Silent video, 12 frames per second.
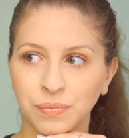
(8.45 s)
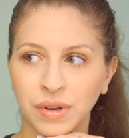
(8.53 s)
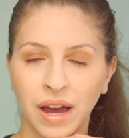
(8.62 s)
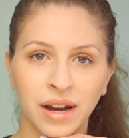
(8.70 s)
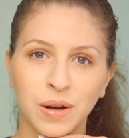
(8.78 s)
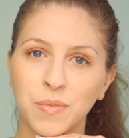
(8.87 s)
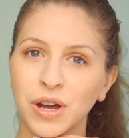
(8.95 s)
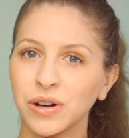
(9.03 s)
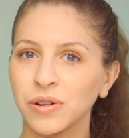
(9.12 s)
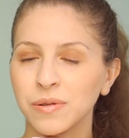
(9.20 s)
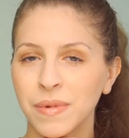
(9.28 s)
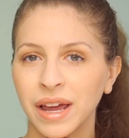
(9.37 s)
Kind of
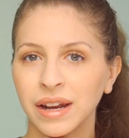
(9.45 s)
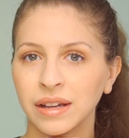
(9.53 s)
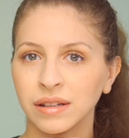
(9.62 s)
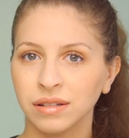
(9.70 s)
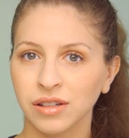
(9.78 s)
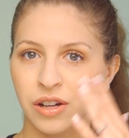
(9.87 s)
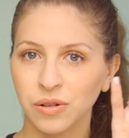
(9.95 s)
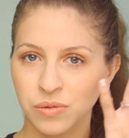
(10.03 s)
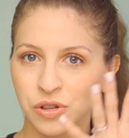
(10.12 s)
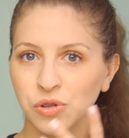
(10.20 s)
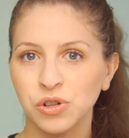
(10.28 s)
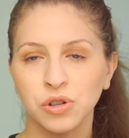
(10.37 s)
monochromatic,
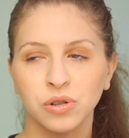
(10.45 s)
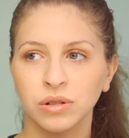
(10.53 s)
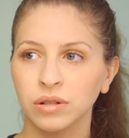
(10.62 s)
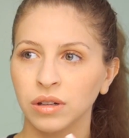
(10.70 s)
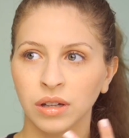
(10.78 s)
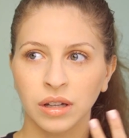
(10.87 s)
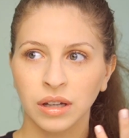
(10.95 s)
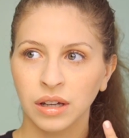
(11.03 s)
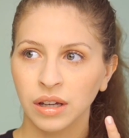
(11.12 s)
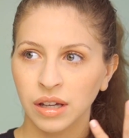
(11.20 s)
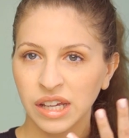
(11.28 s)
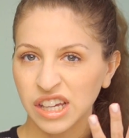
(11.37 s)

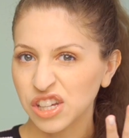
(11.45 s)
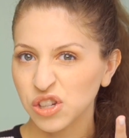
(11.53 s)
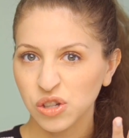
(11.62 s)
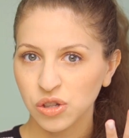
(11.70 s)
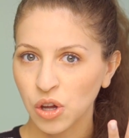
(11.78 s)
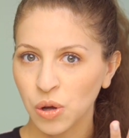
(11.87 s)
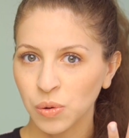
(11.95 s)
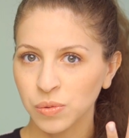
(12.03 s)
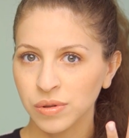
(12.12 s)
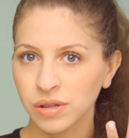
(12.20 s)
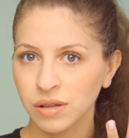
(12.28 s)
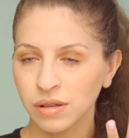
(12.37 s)
neutral-ish
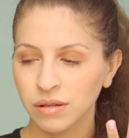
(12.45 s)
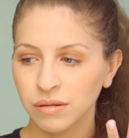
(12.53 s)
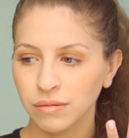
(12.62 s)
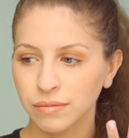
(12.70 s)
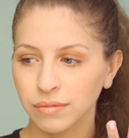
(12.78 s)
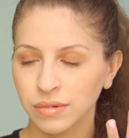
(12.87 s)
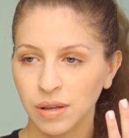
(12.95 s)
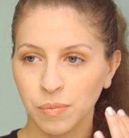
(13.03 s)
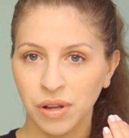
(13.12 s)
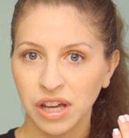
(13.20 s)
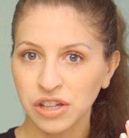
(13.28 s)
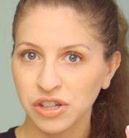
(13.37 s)
tones. The
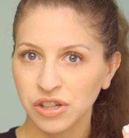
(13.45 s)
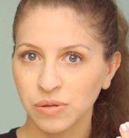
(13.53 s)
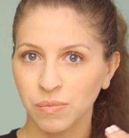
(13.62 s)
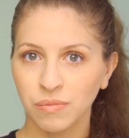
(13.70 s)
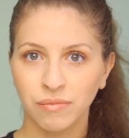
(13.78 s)
blush,